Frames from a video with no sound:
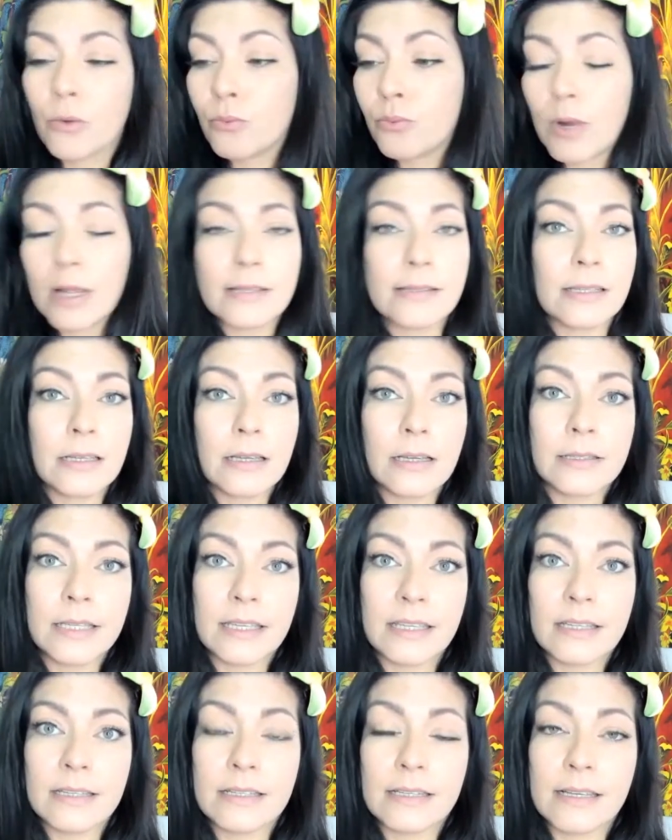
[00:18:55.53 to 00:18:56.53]
Wrestling on
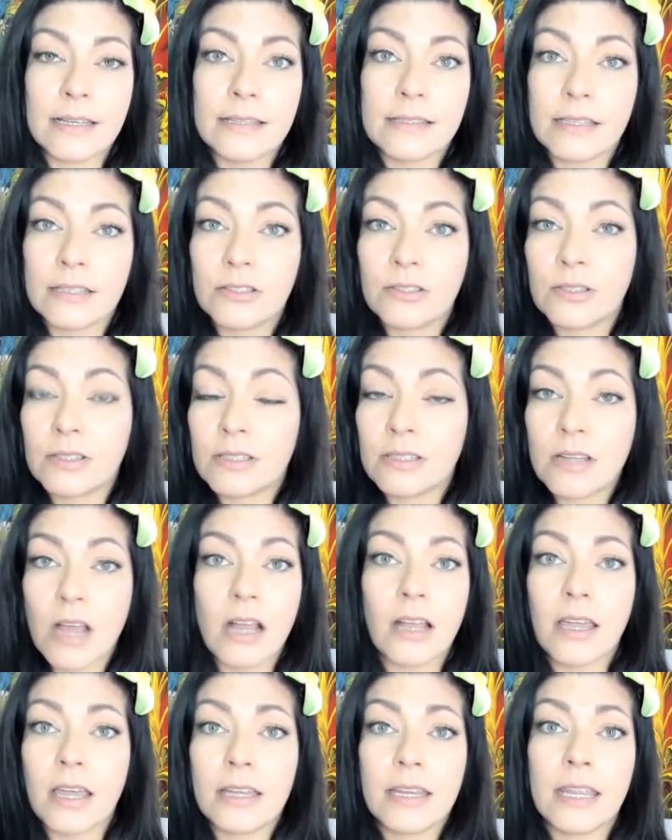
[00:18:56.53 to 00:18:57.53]
the indies is just
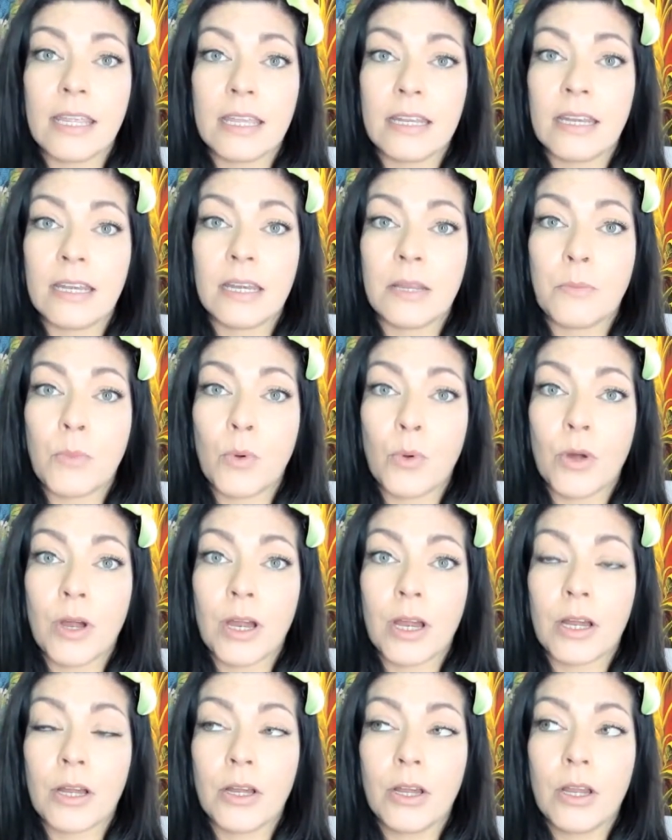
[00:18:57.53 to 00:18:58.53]
not cutting it
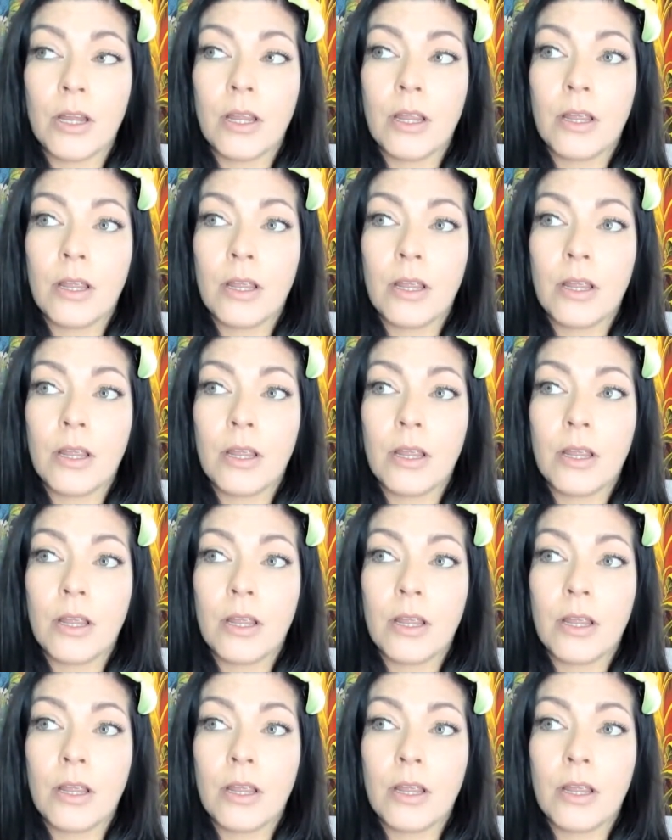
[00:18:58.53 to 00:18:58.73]
anymore.